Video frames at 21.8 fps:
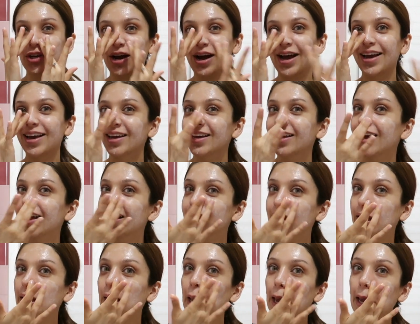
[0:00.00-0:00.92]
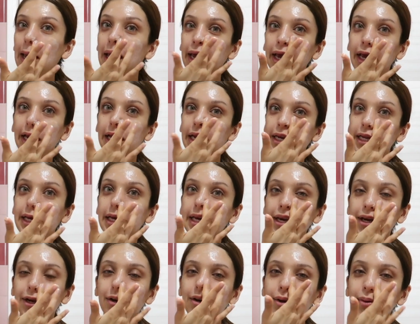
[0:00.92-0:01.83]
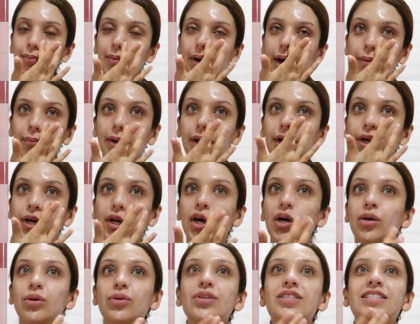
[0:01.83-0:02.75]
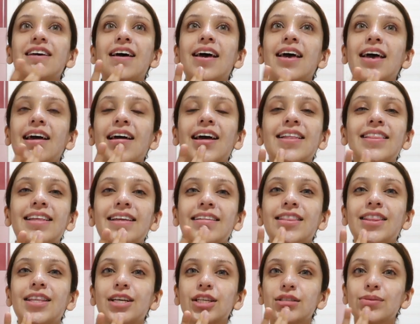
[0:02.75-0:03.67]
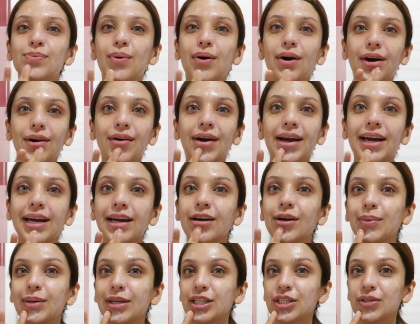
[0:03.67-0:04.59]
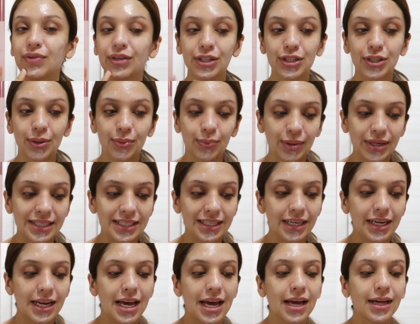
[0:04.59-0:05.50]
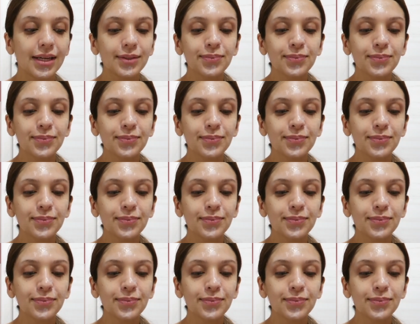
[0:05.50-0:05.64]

try and get like in here by my nose and then this part right here because for some reason